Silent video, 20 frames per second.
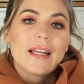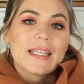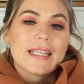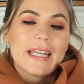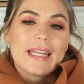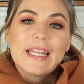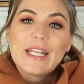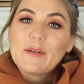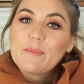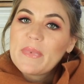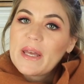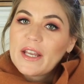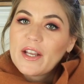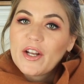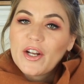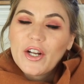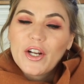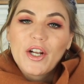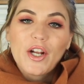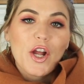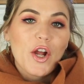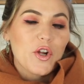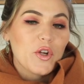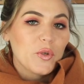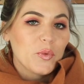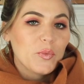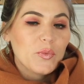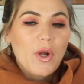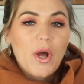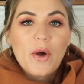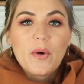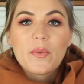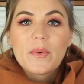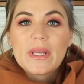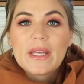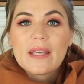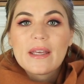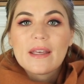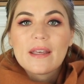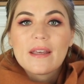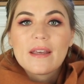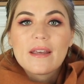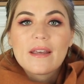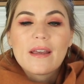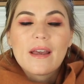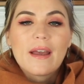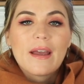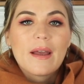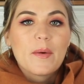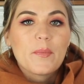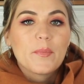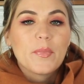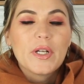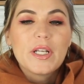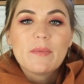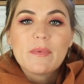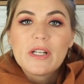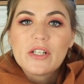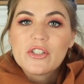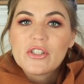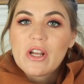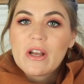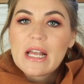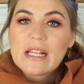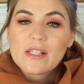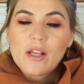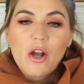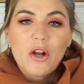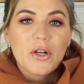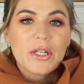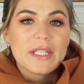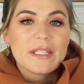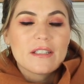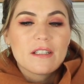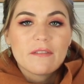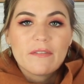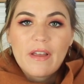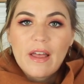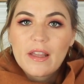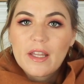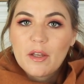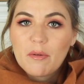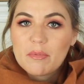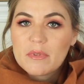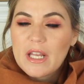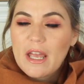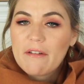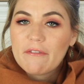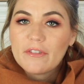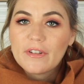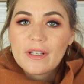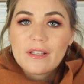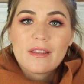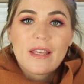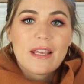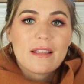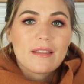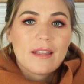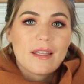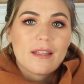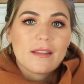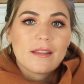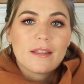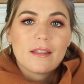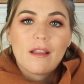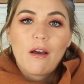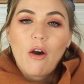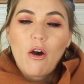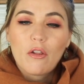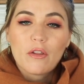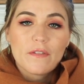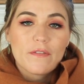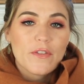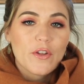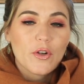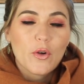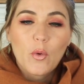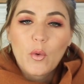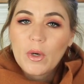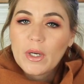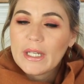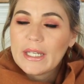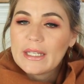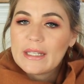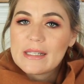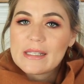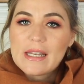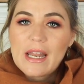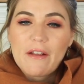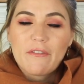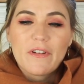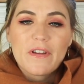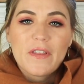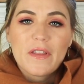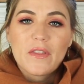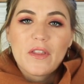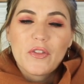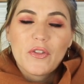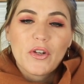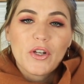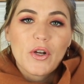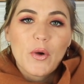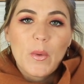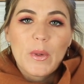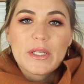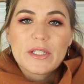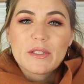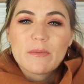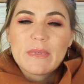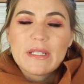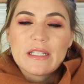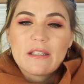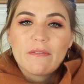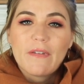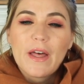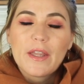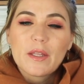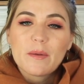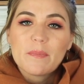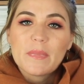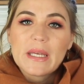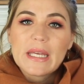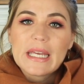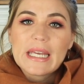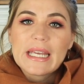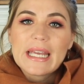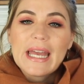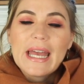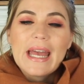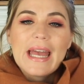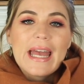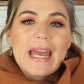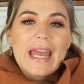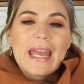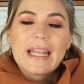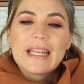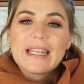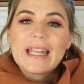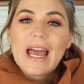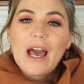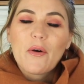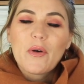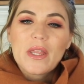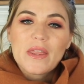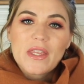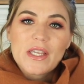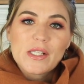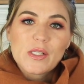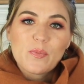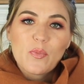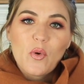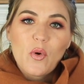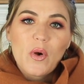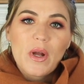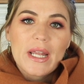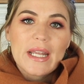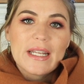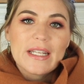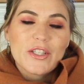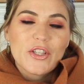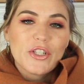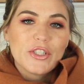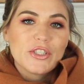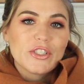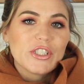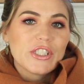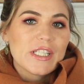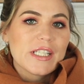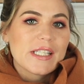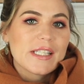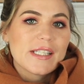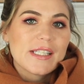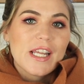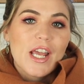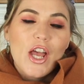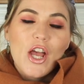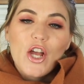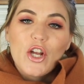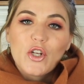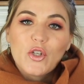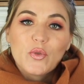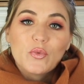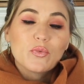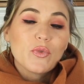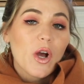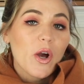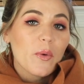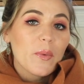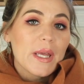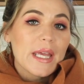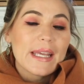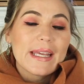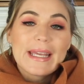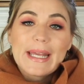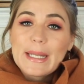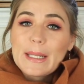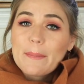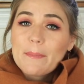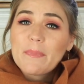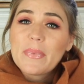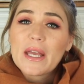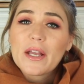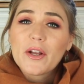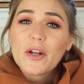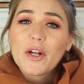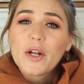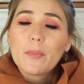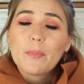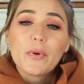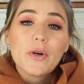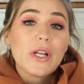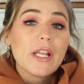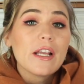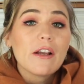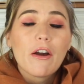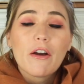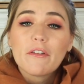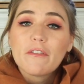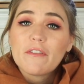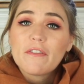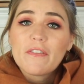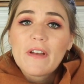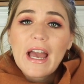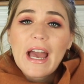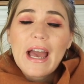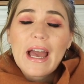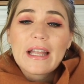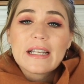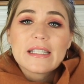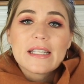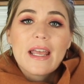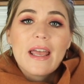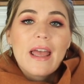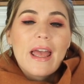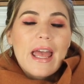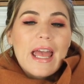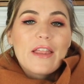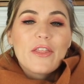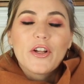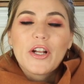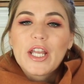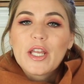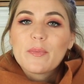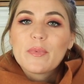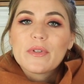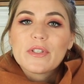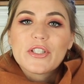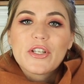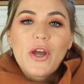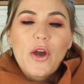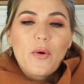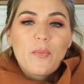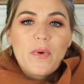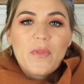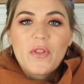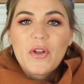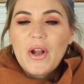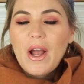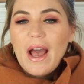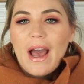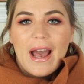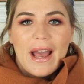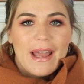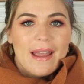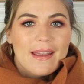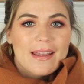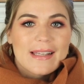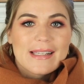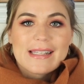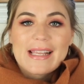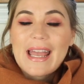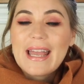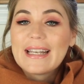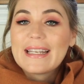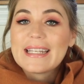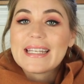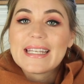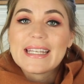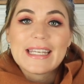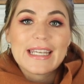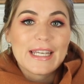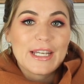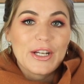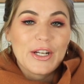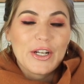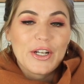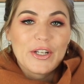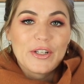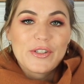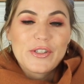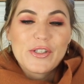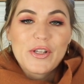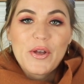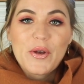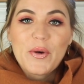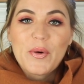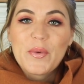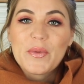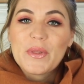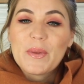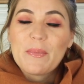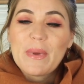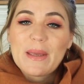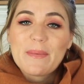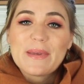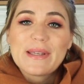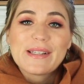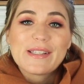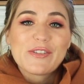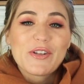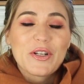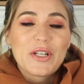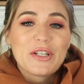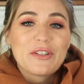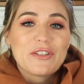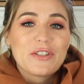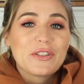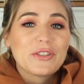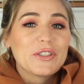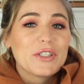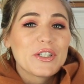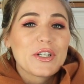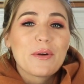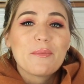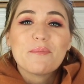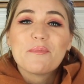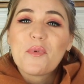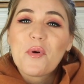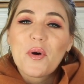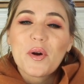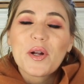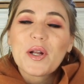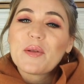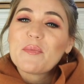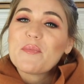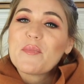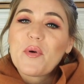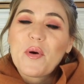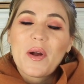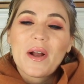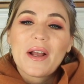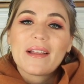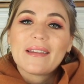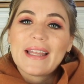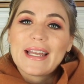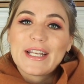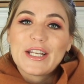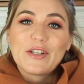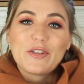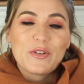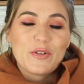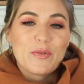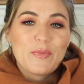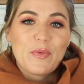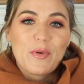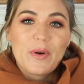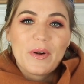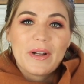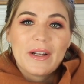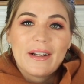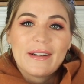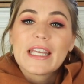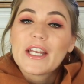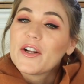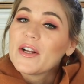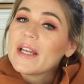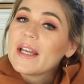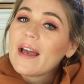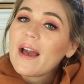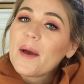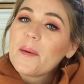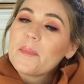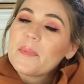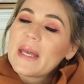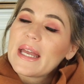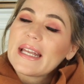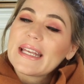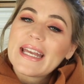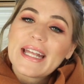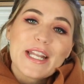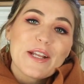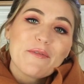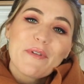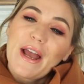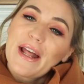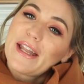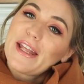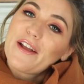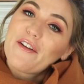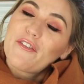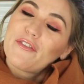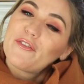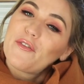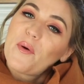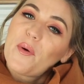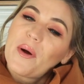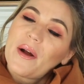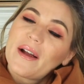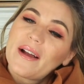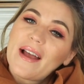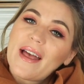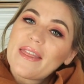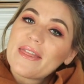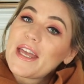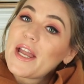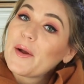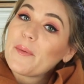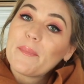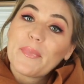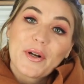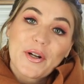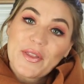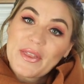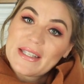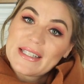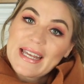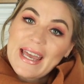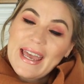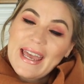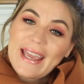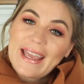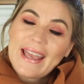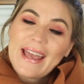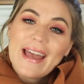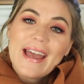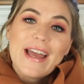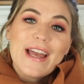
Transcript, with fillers: getting bigger, growing, pretty much has already developed everything that all of their organs and everything that they're going to be developing. And now at this point, they're just growing, getting bigger, putting on fat, and they're able to open their eyes and hear. So the baby is starting to look more and more like a newborn, gearing up and getting ready for their birthday.